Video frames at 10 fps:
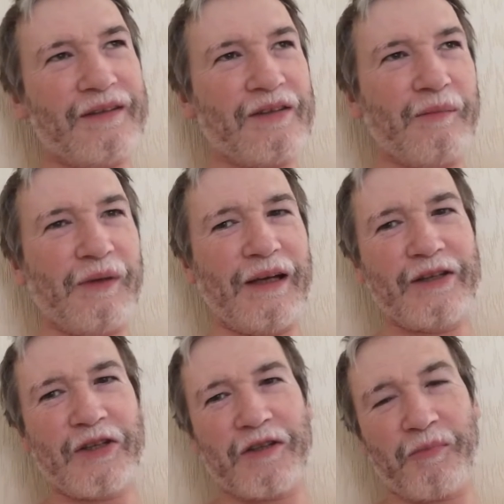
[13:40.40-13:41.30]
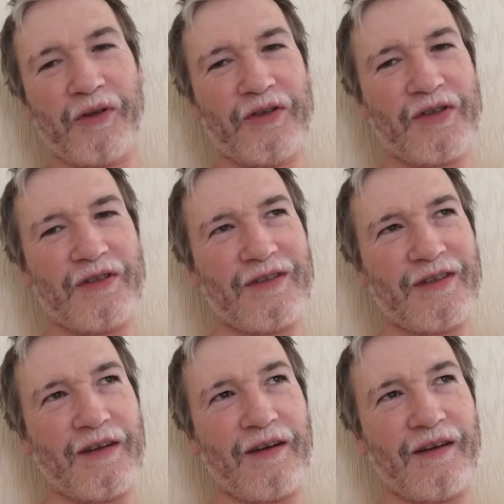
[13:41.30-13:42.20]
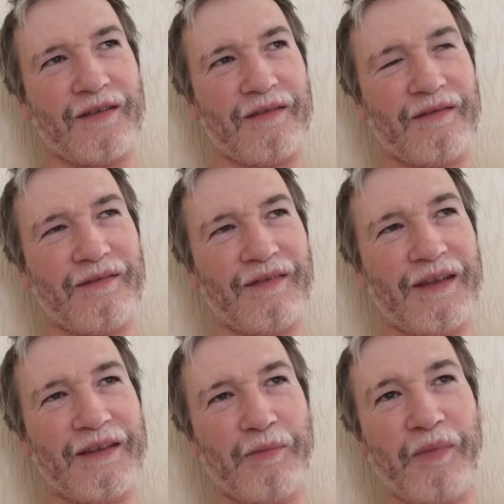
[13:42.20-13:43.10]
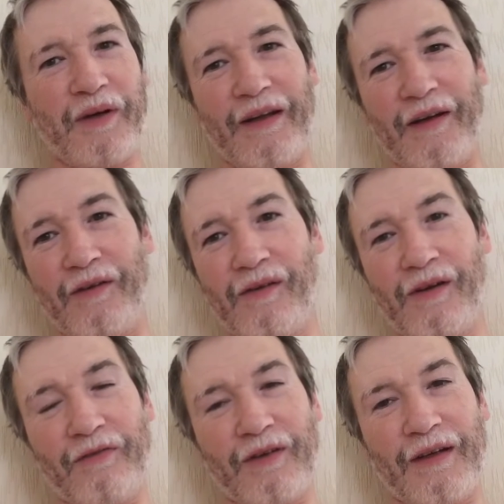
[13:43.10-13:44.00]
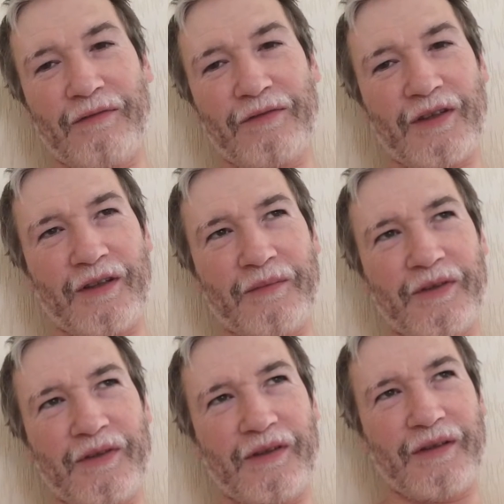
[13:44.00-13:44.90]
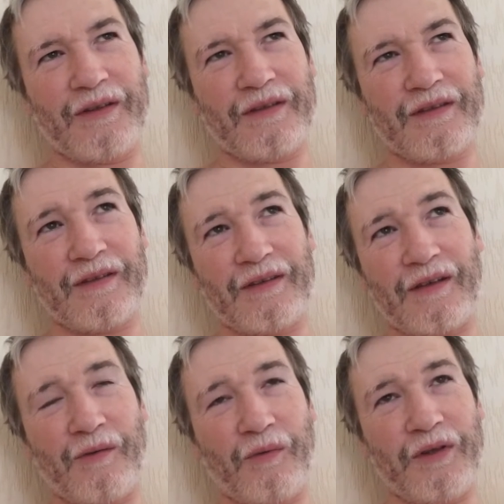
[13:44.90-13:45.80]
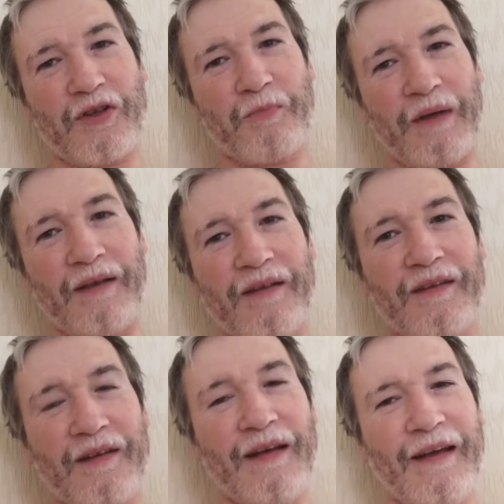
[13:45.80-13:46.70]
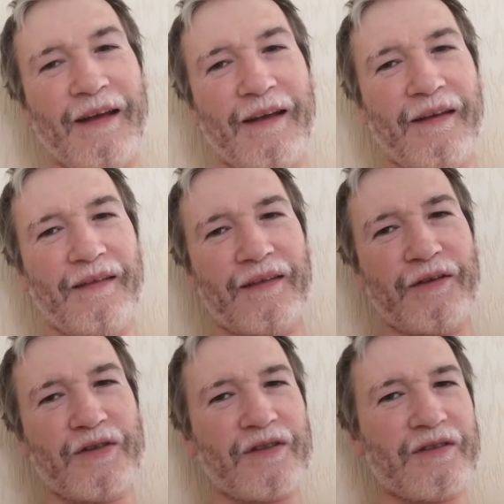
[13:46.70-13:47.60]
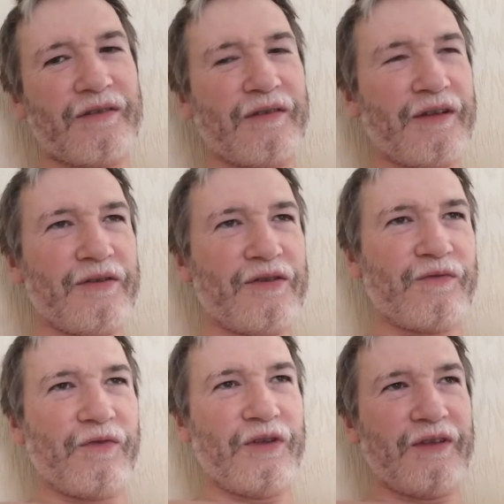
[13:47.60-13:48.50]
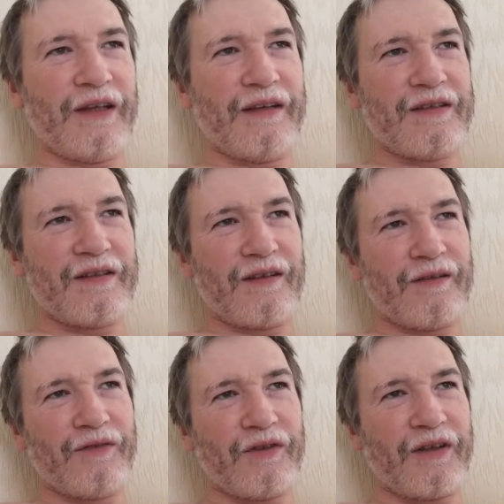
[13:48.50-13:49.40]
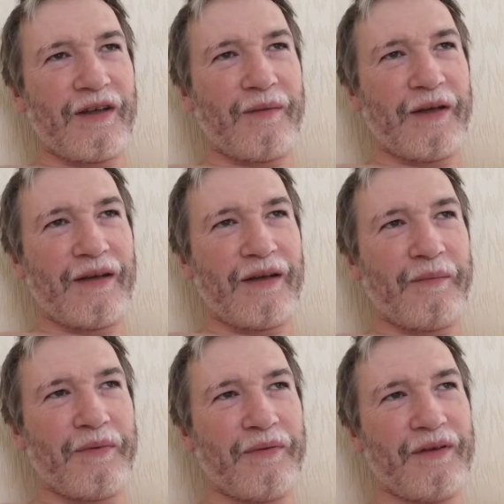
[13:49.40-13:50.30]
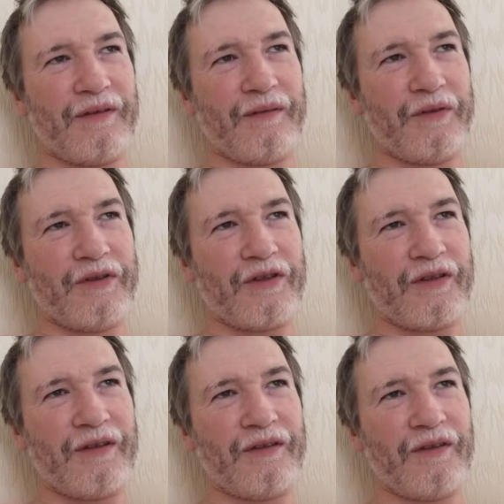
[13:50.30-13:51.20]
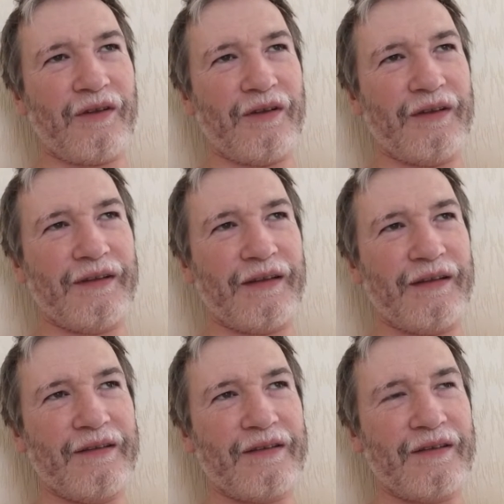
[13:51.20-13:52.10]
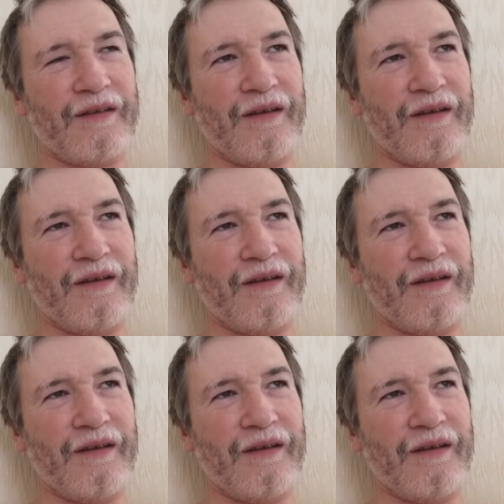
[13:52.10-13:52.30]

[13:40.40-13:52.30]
leisured person's garden, and my own if I have time to do it, and I will spend those few days that I've got coming up, which are holidays.